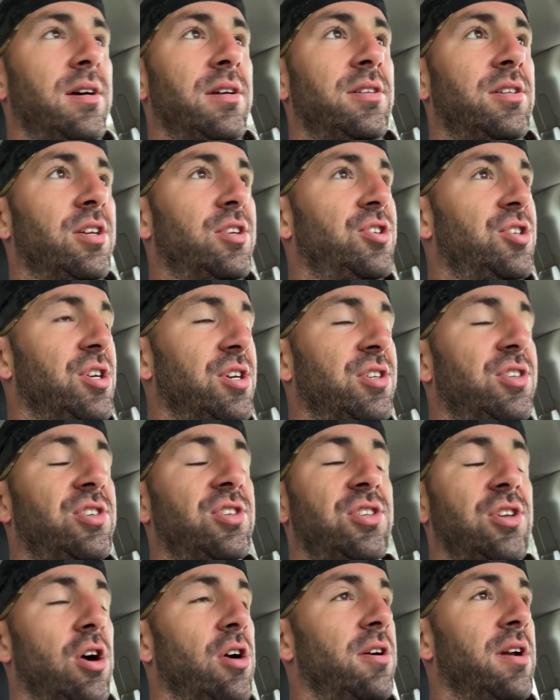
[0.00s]
to just
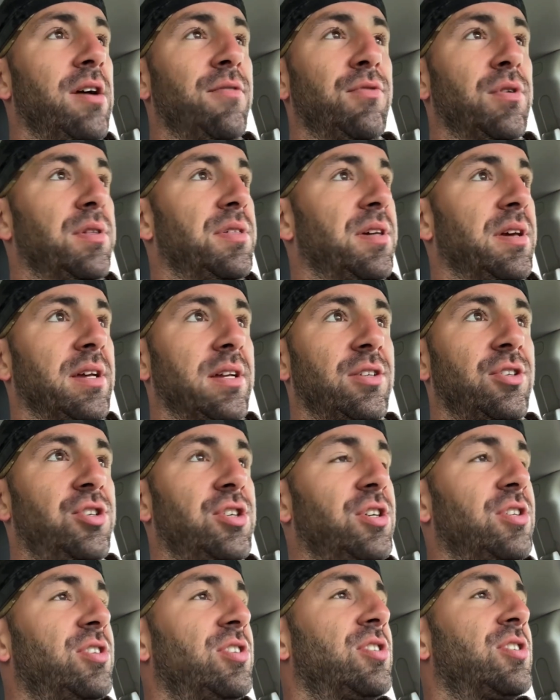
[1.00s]
start everything.
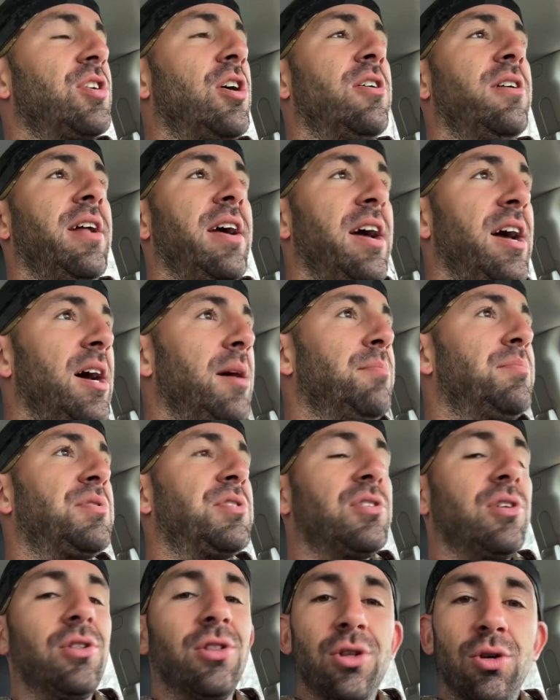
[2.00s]
Just start
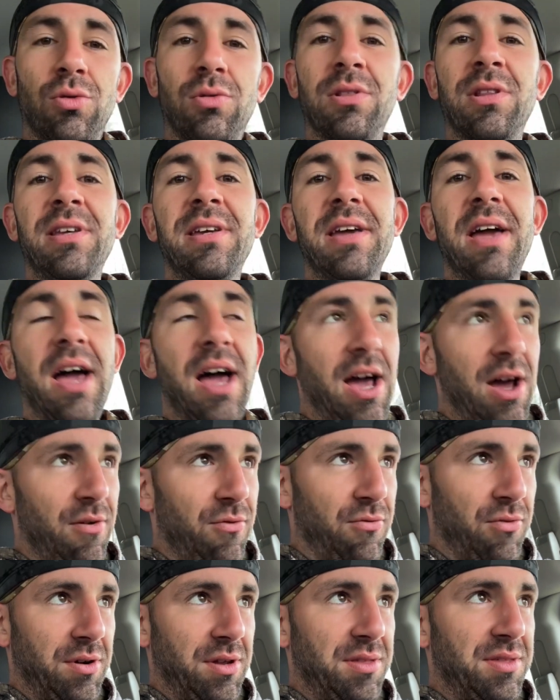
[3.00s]
absolutely
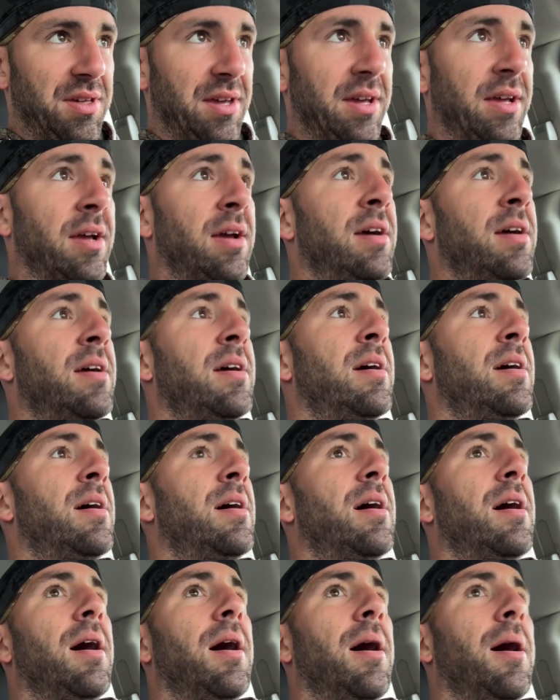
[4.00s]
everything.
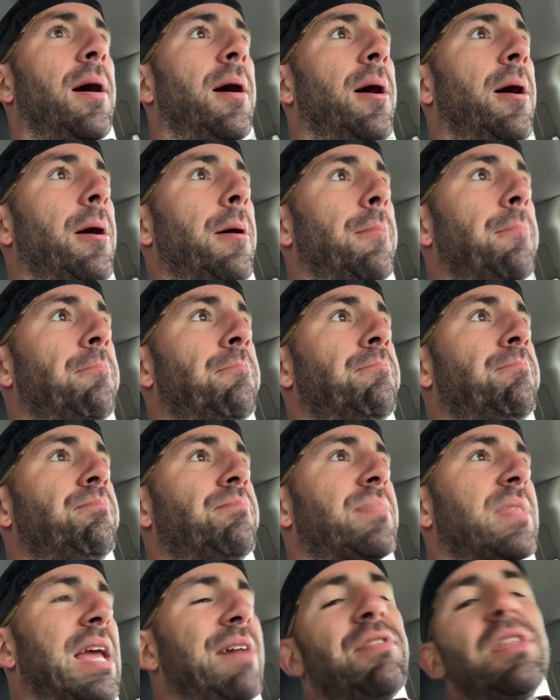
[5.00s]
Um,
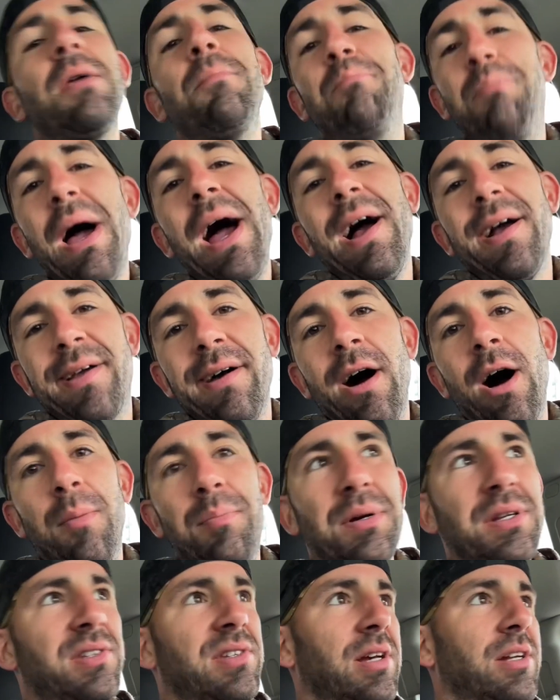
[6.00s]
everything back up
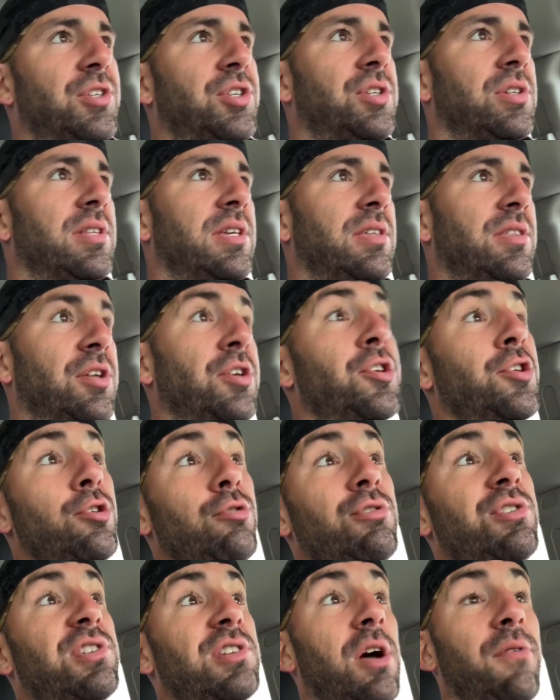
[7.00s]
essentially. The
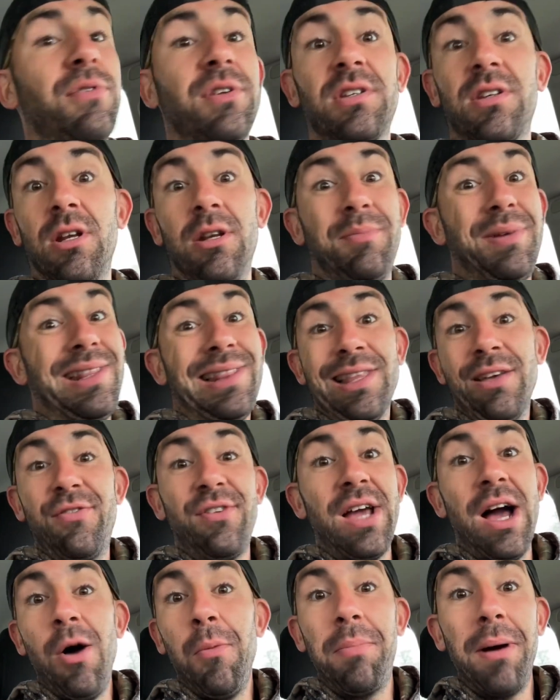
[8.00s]
new stuff is going to be
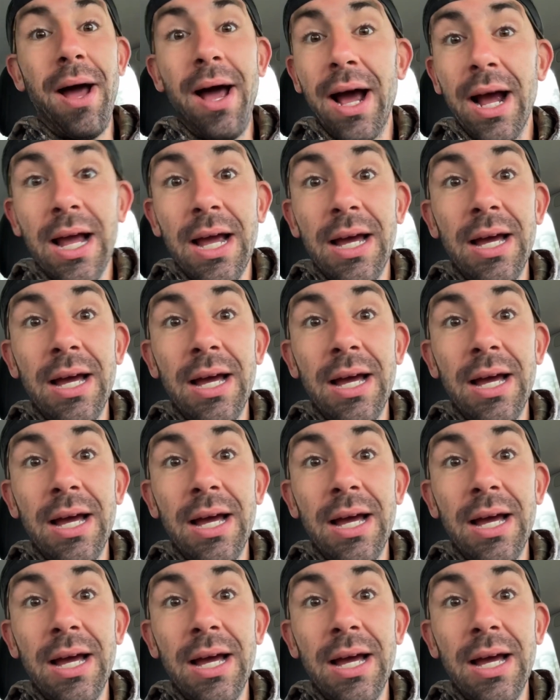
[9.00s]
living out back,